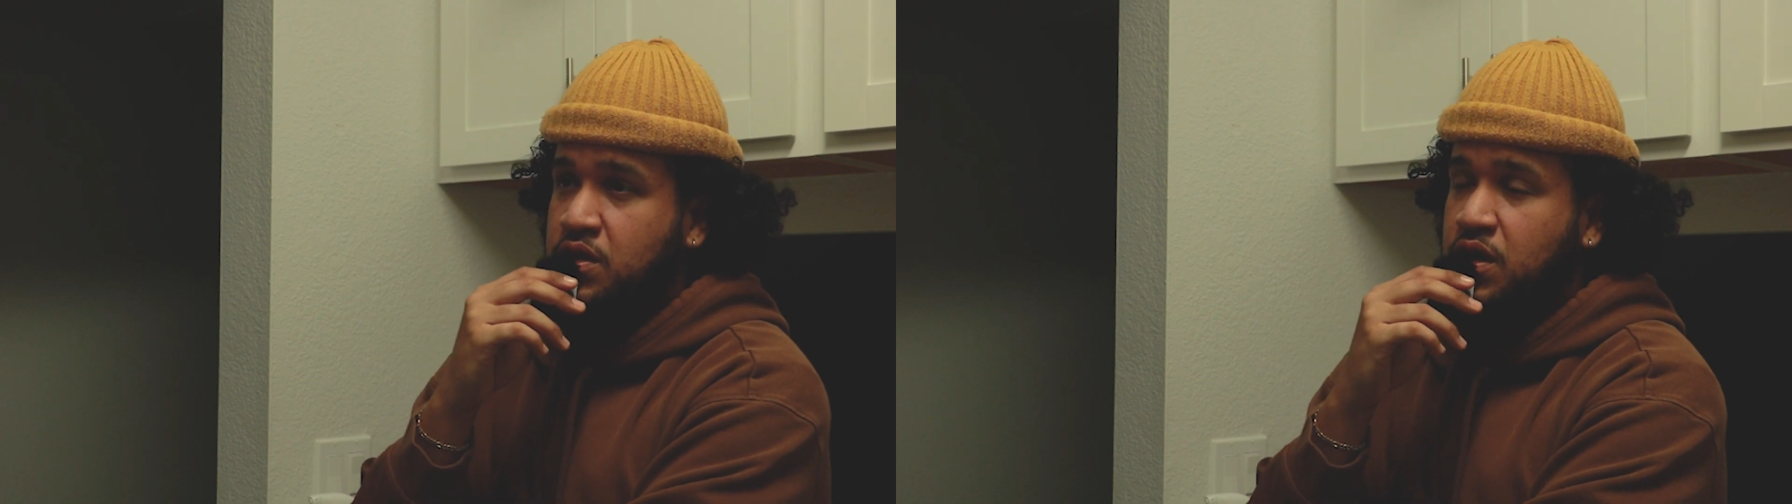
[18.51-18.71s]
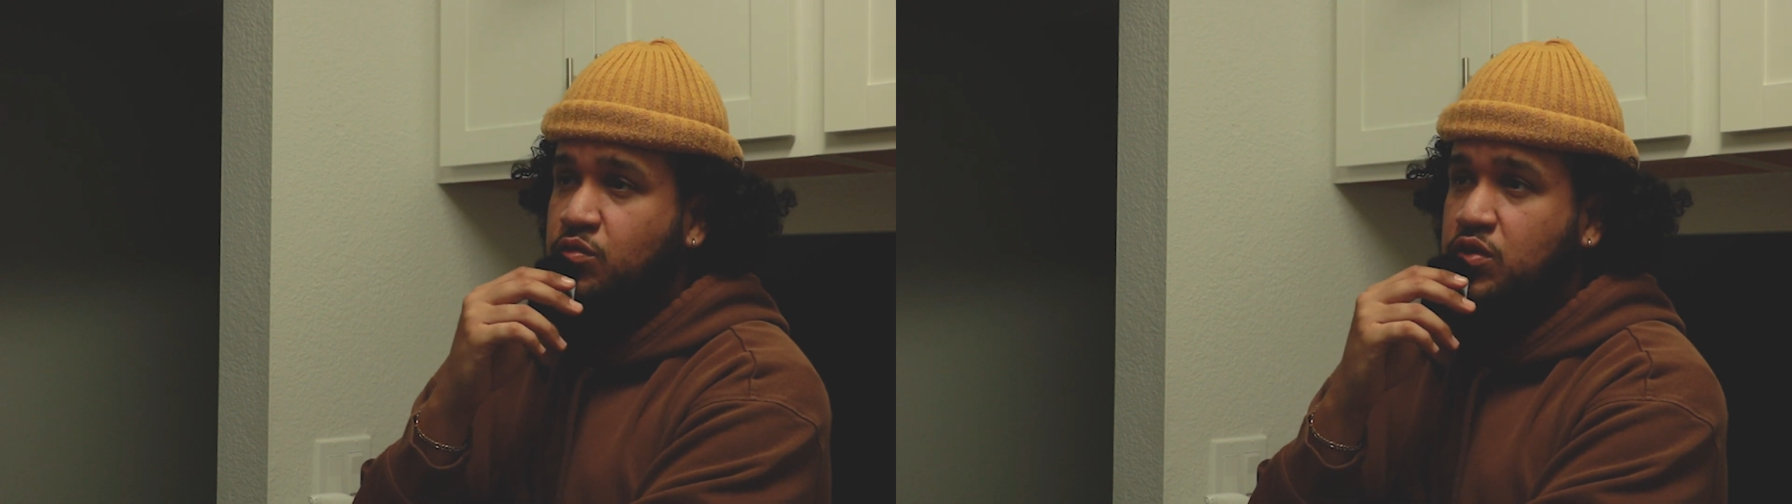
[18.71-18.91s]

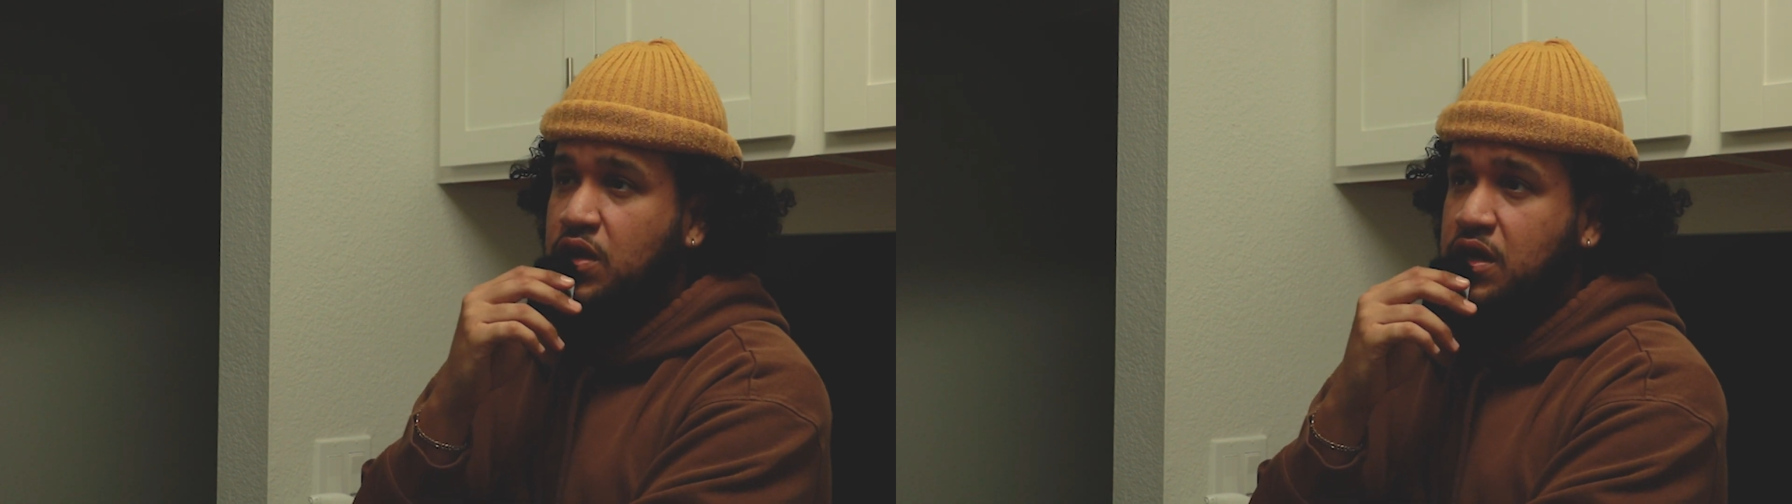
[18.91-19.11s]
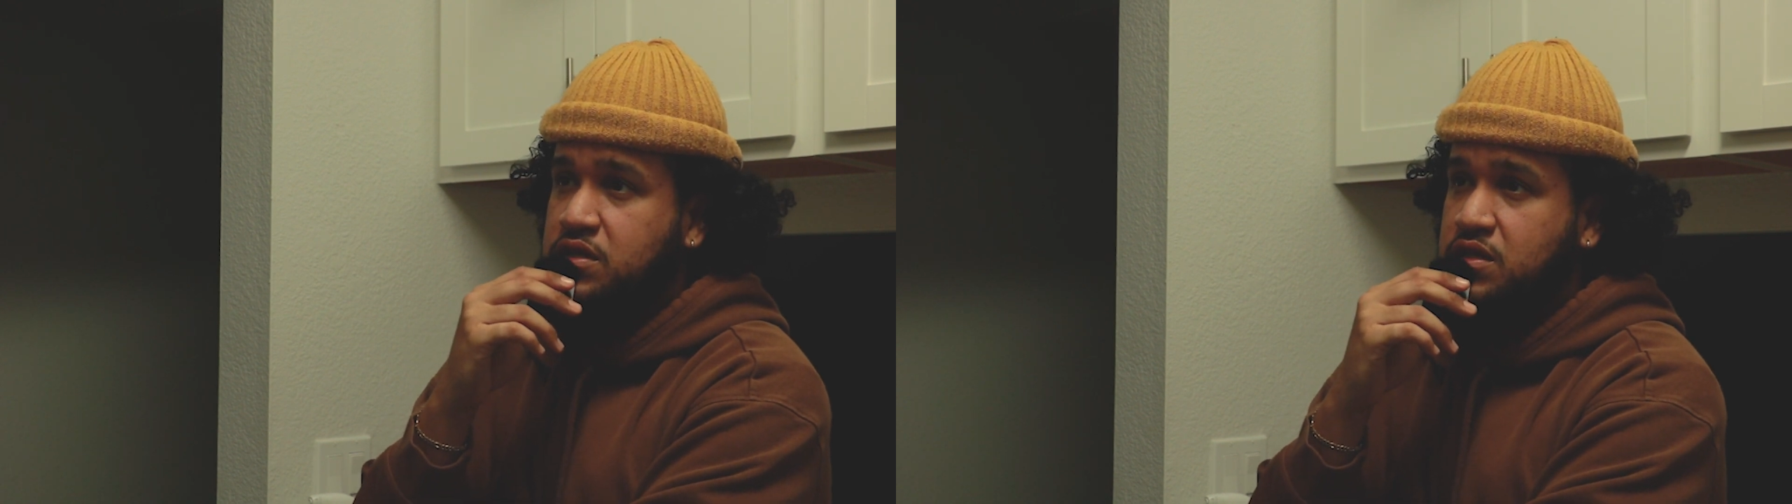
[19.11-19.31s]
I'm
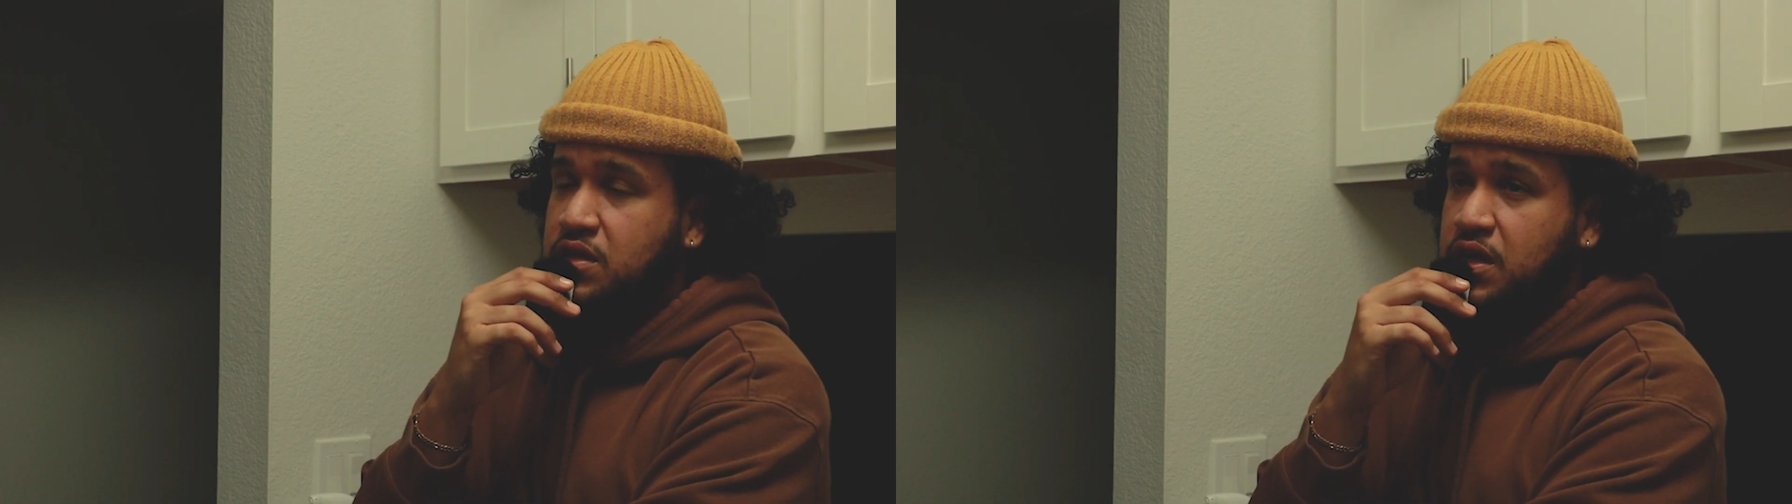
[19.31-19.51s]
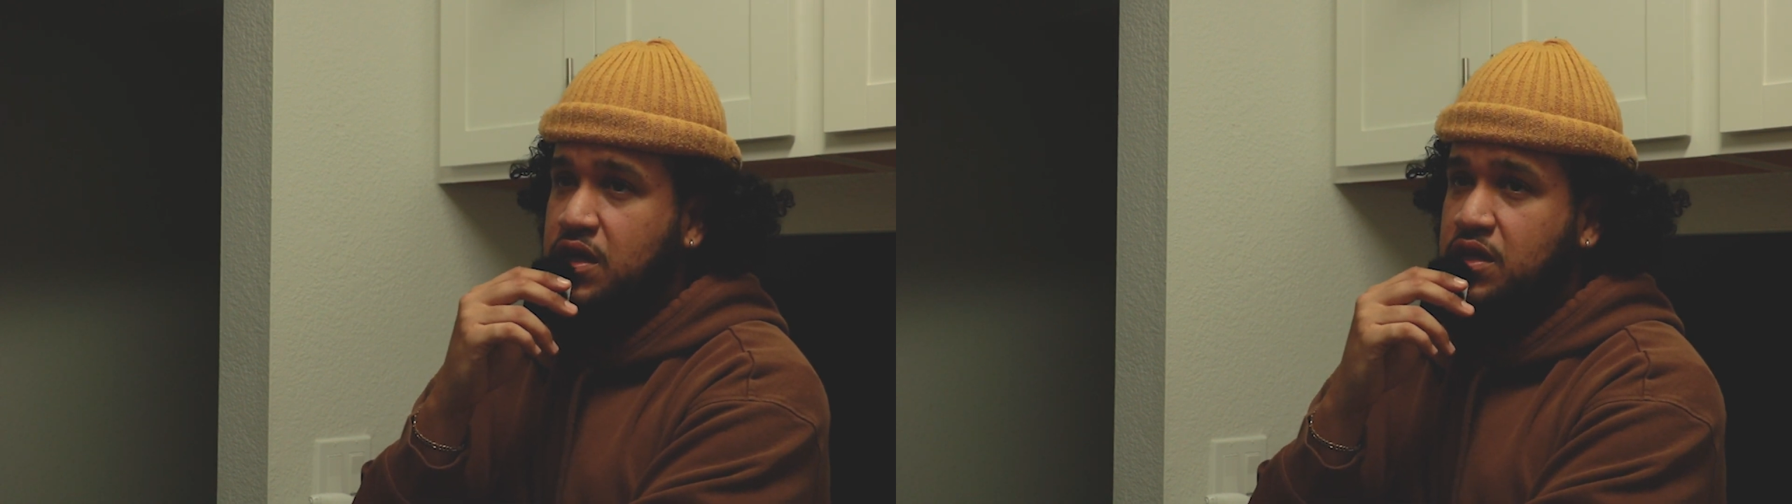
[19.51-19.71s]
realizing
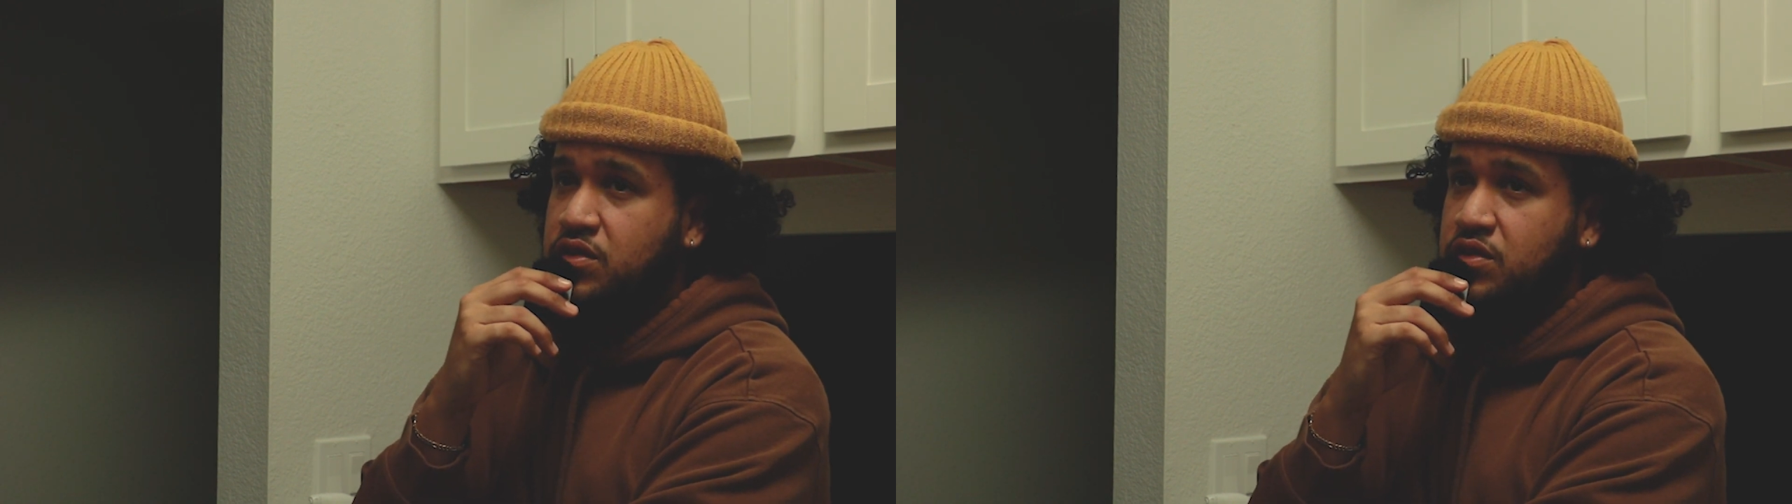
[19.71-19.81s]
that